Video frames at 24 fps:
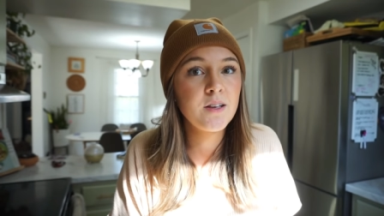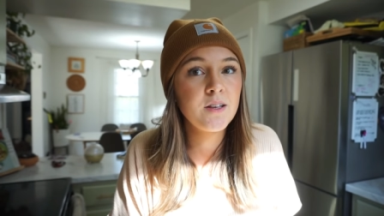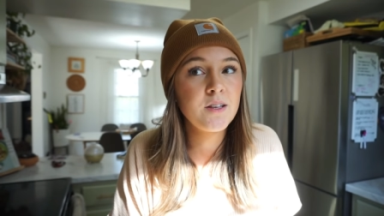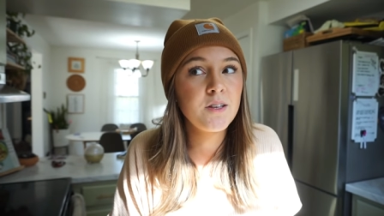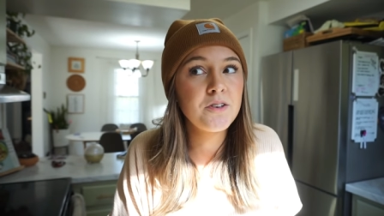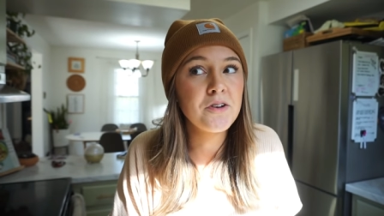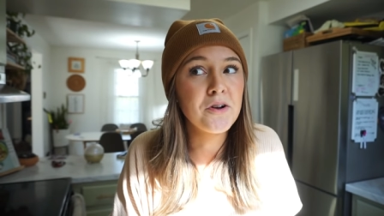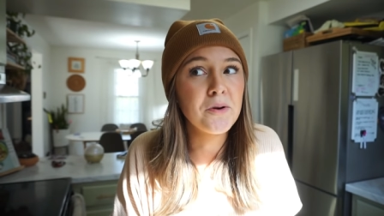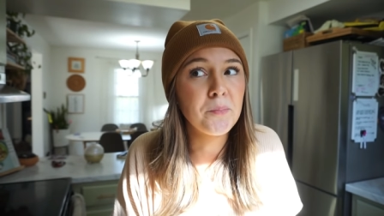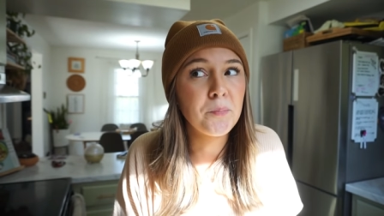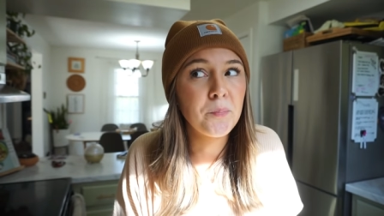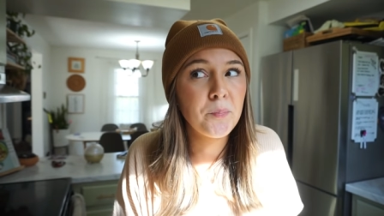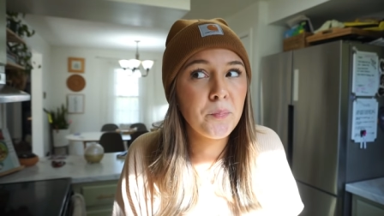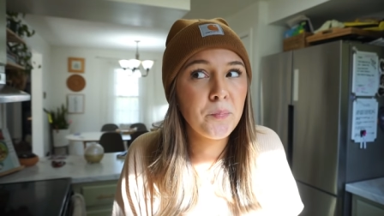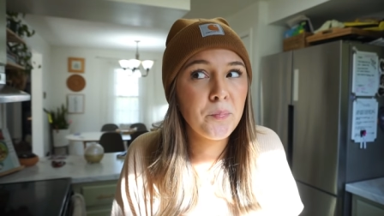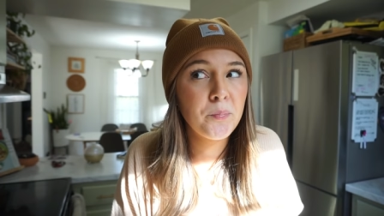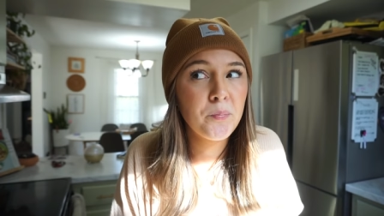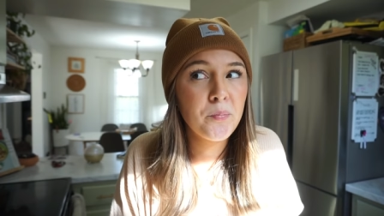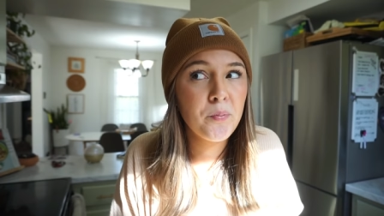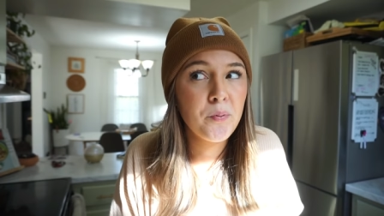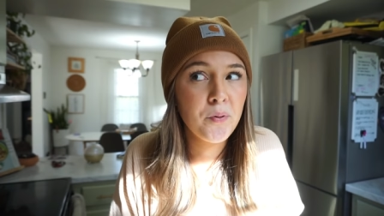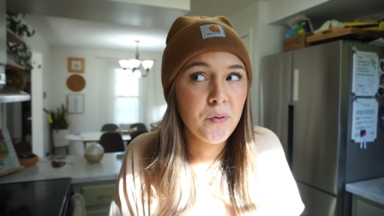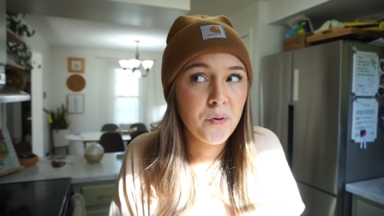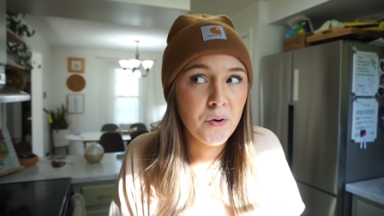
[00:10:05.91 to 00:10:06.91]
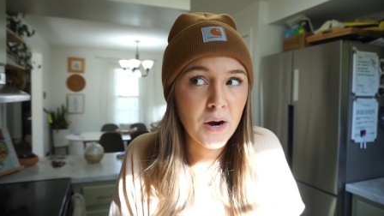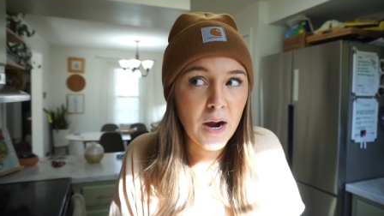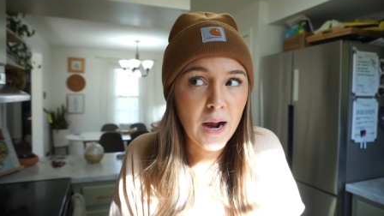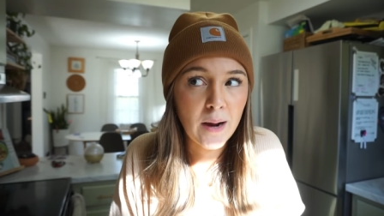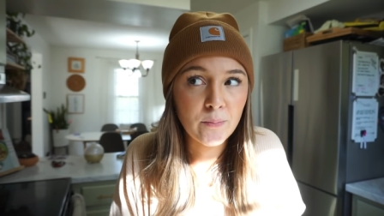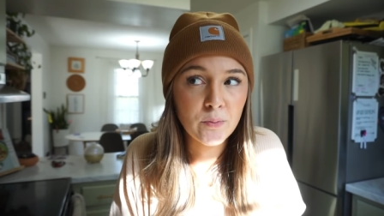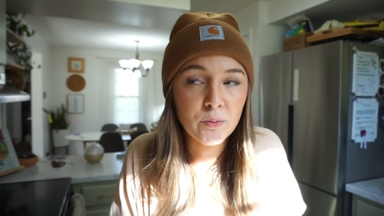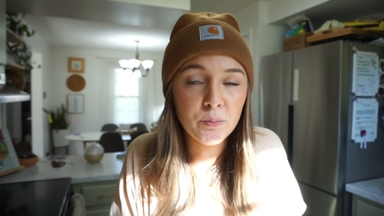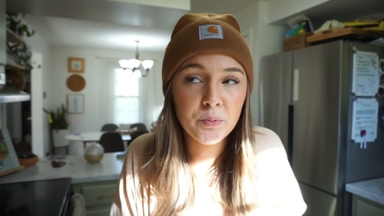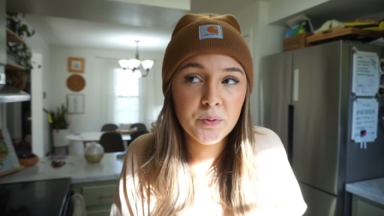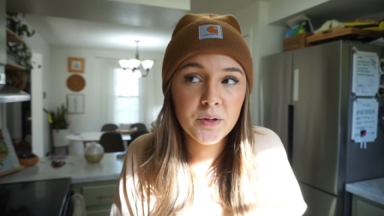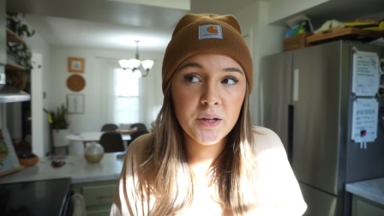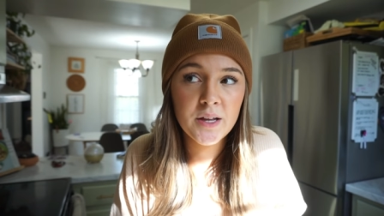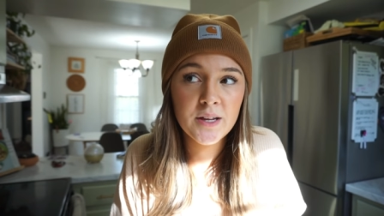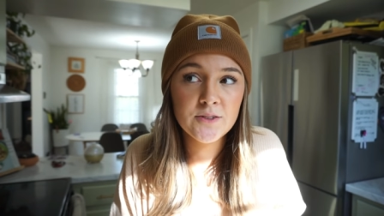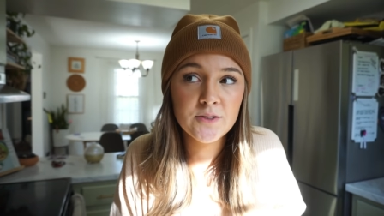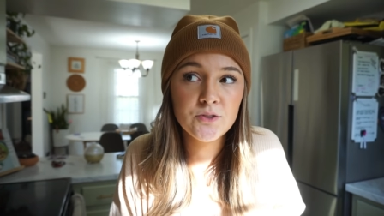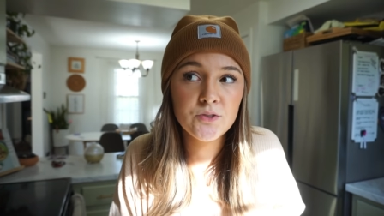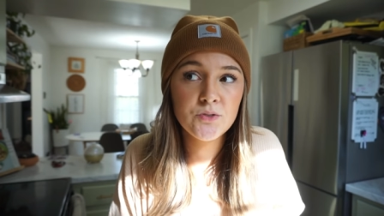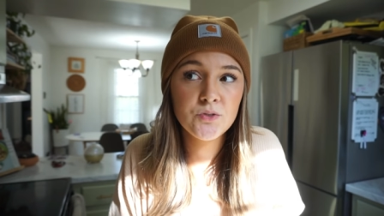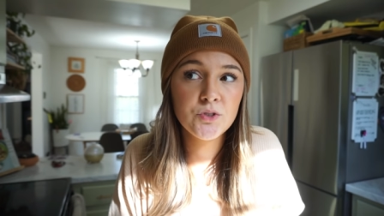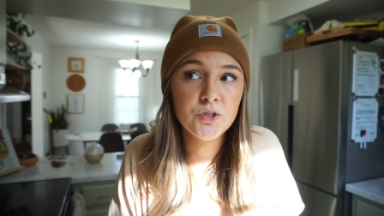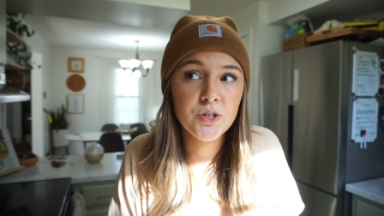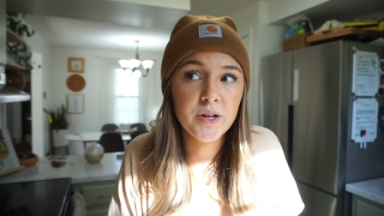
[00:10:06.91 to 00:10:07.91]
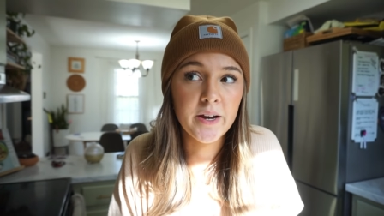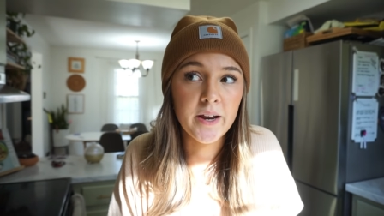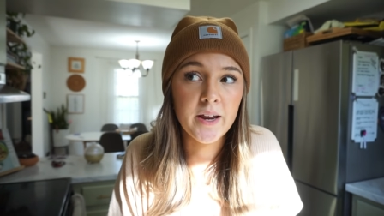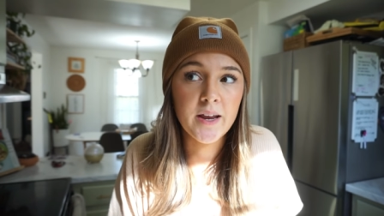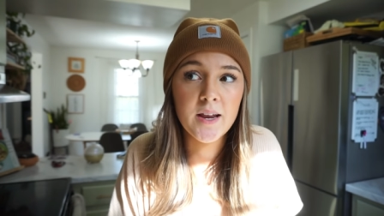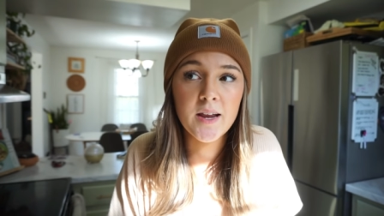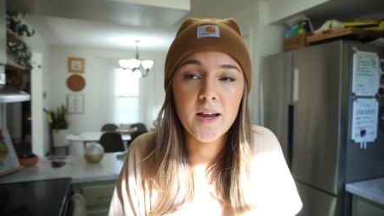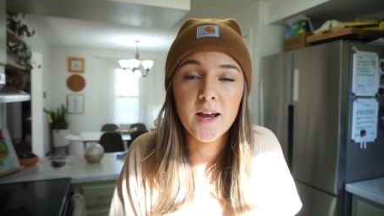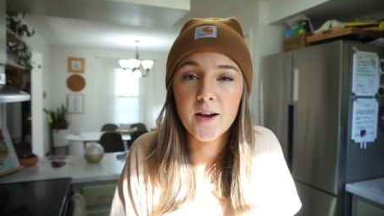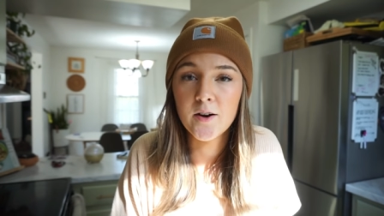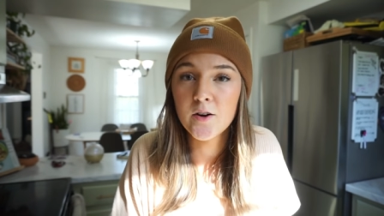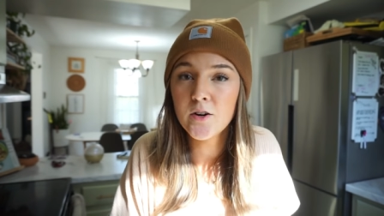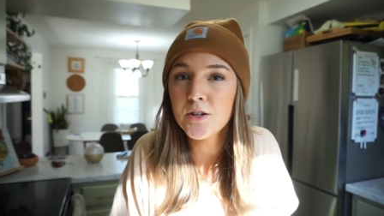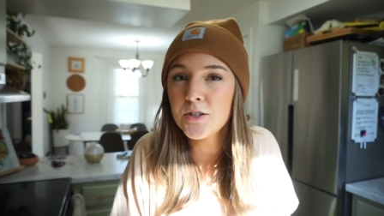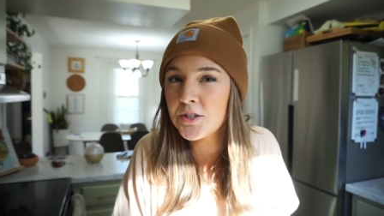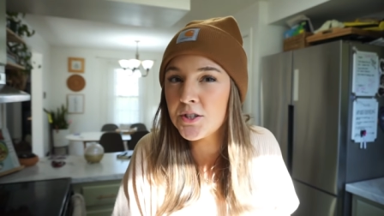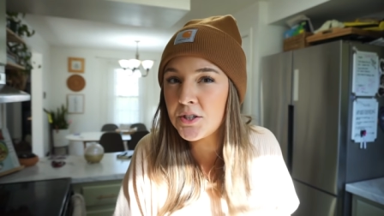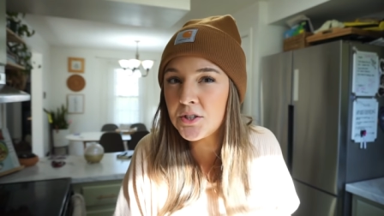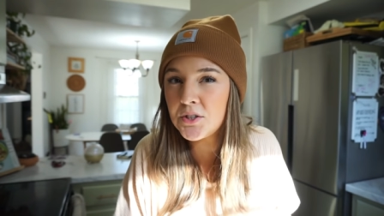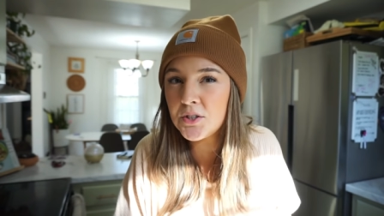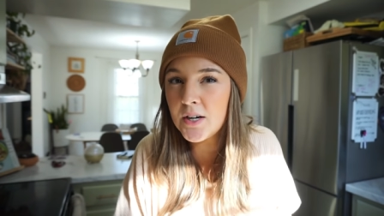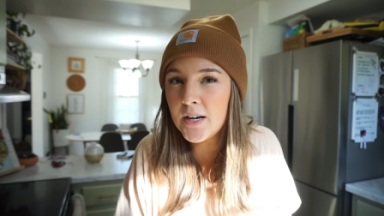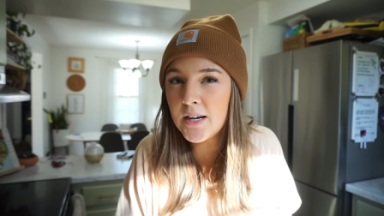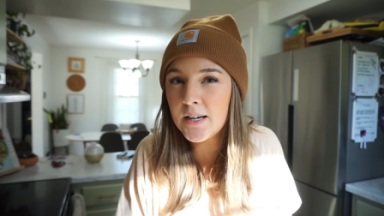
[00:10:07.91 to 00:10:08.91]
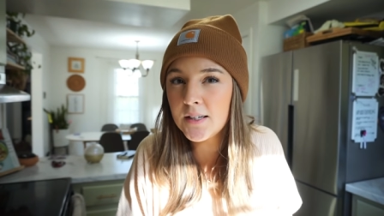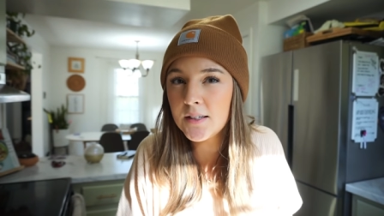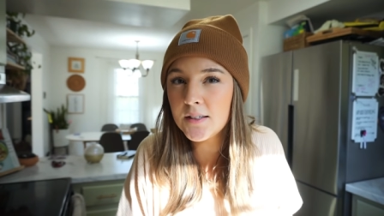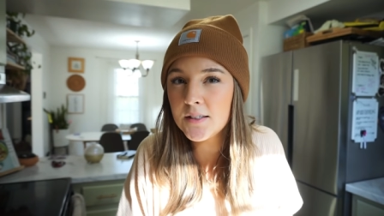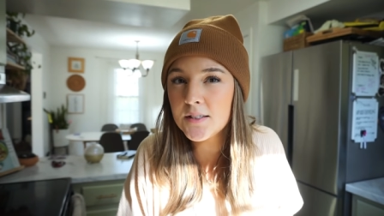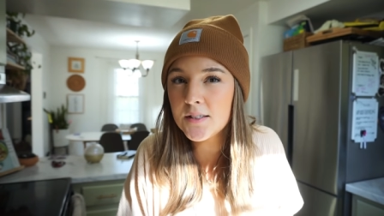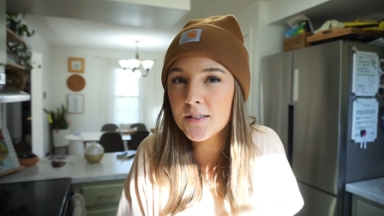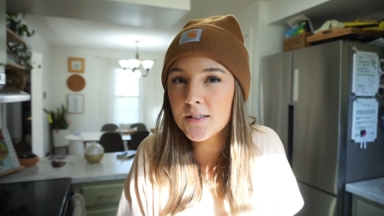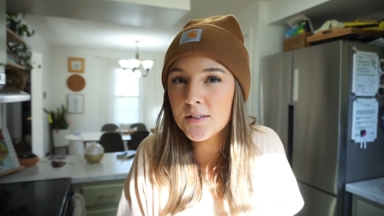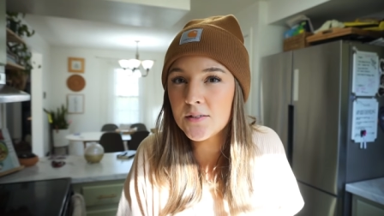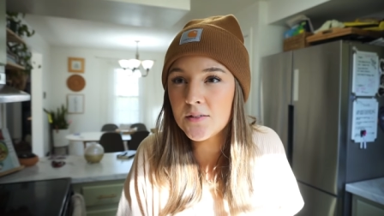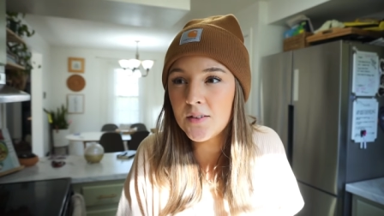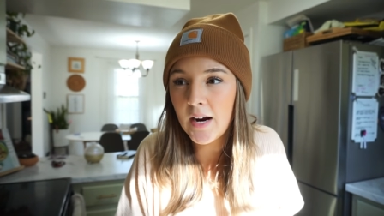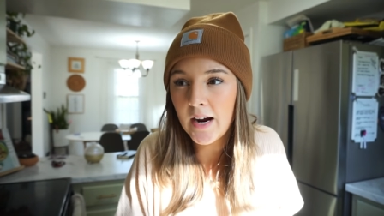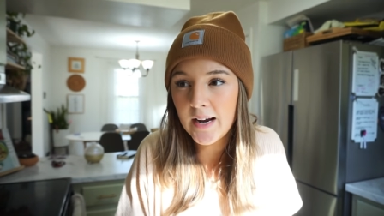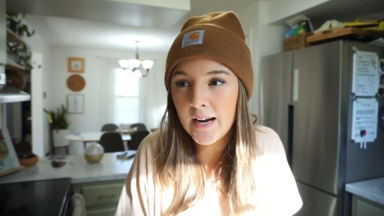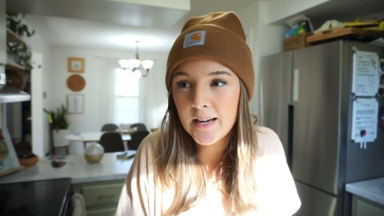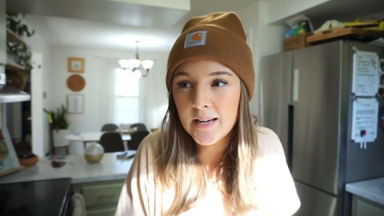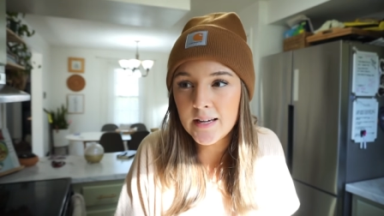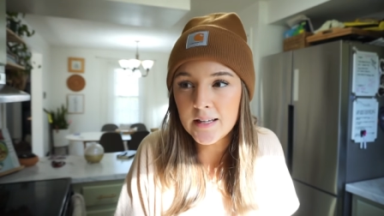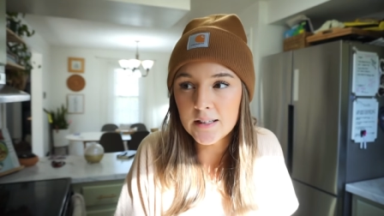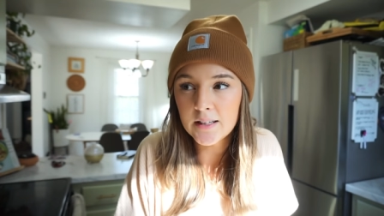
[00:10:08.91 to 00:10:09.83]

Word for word: you're probably drinking energy drinks, right?